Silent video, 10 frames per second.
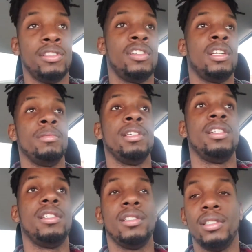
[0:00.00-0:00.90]
You know what I
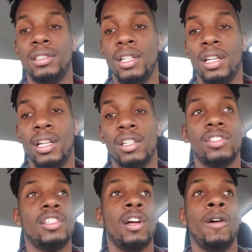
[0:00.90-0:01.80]

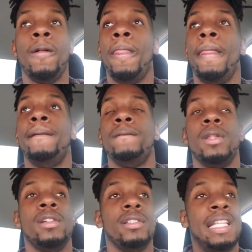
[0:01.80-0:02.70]
mean? So
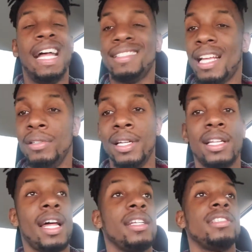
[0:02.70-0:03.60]
that's how you get
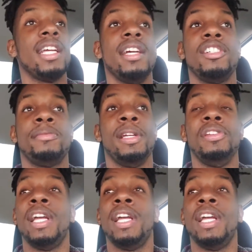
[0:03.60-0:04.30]
a lot of sales, man.